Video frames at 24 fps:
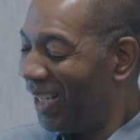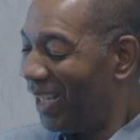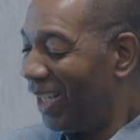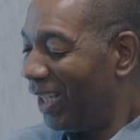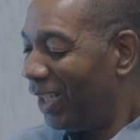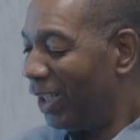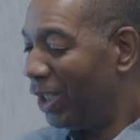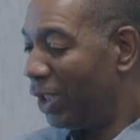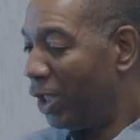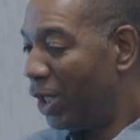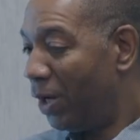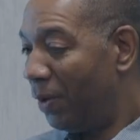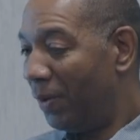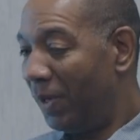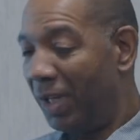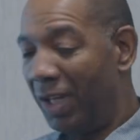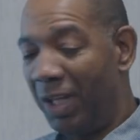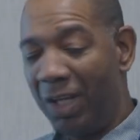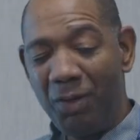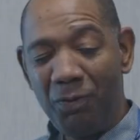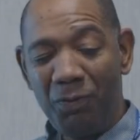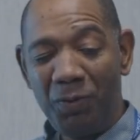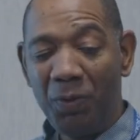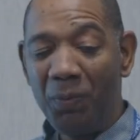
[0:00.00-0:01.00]

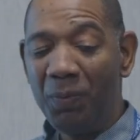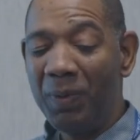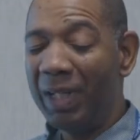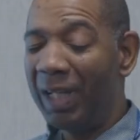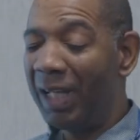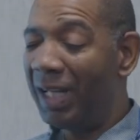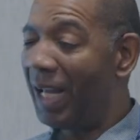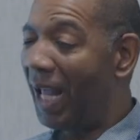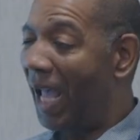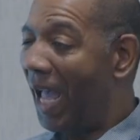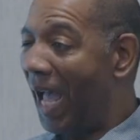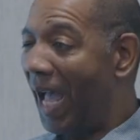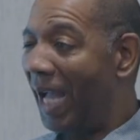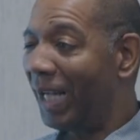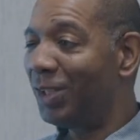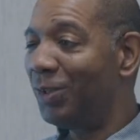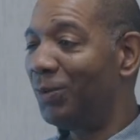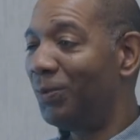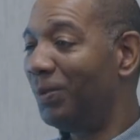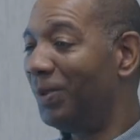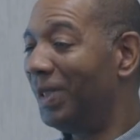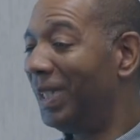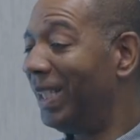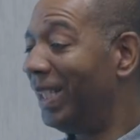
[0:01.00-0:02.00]
If you can
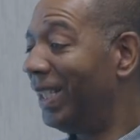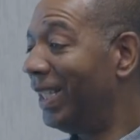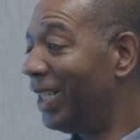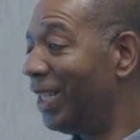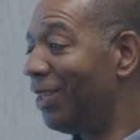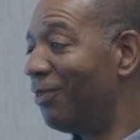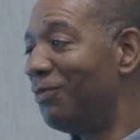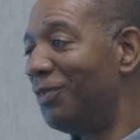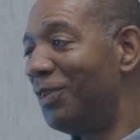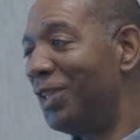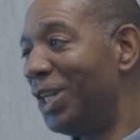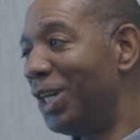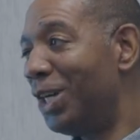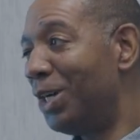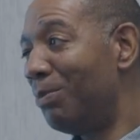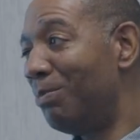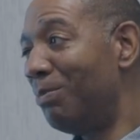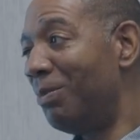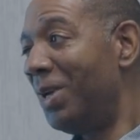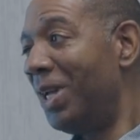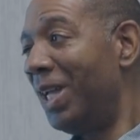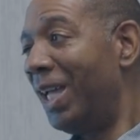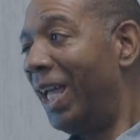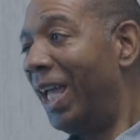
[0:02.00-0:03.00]
actually give
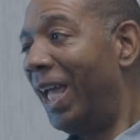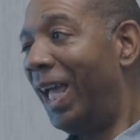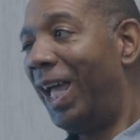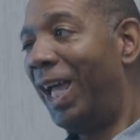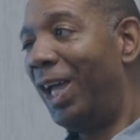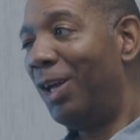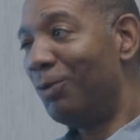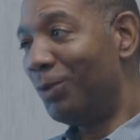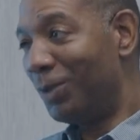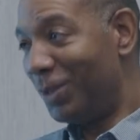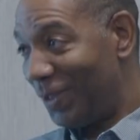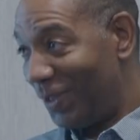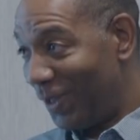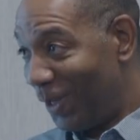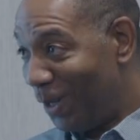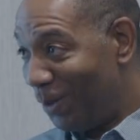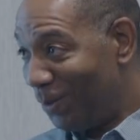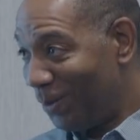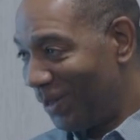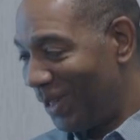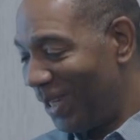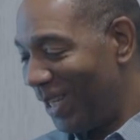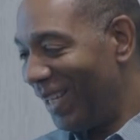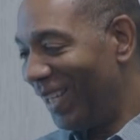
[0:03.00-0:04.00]
them a
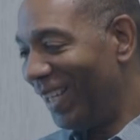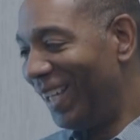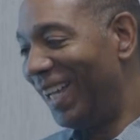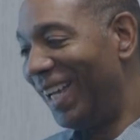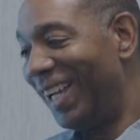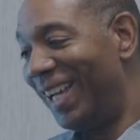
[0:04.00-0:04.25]
result,